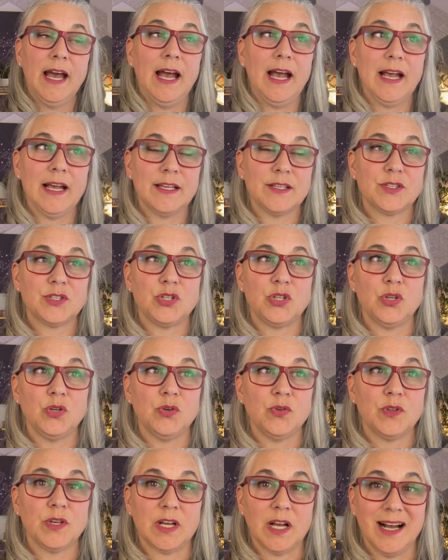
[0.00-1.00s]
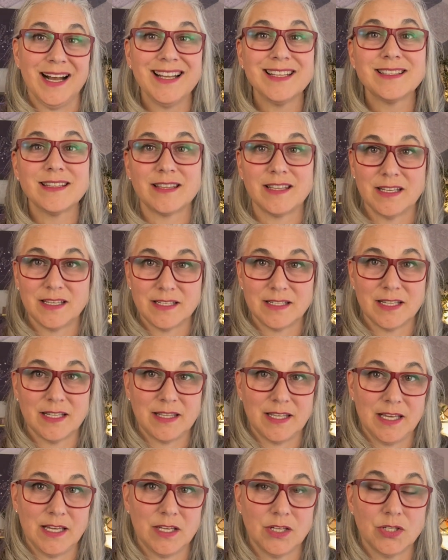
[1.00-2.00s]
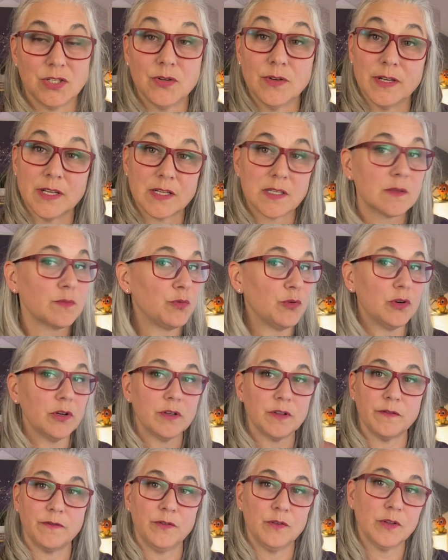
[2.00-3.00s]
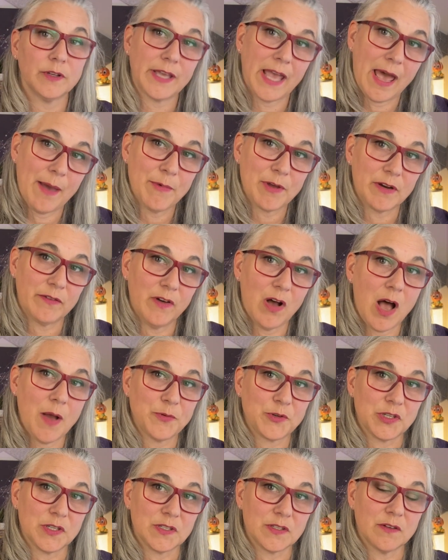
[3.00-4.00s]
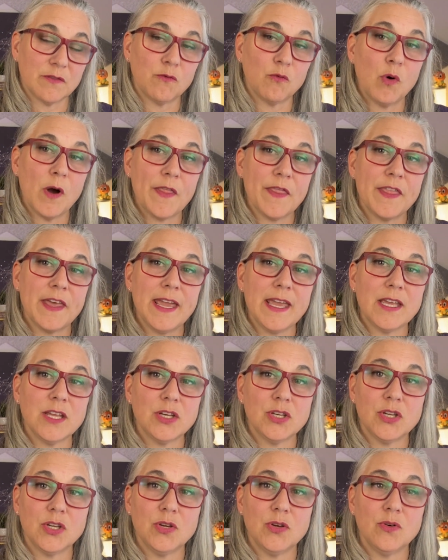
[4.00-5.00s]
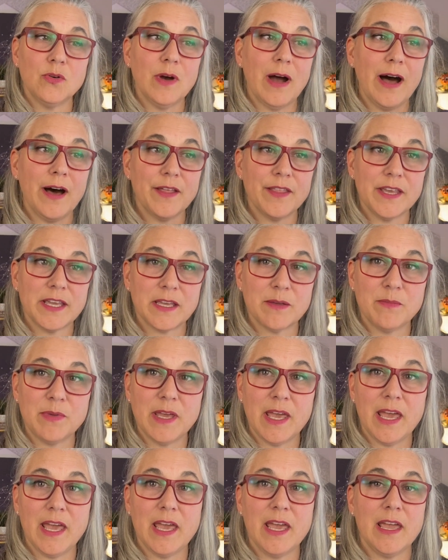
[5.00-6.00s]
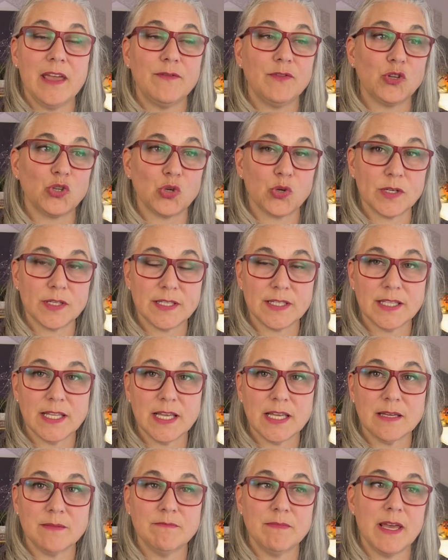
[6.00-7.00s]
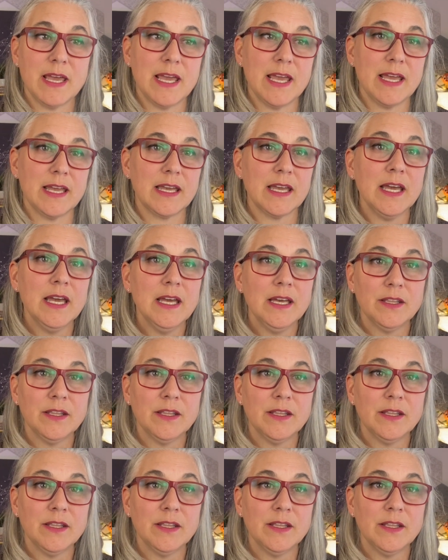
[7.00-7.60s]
as to the kinds of things that they can do and explore the full gamut of options of what they can do, how they can behave, the choices they can make,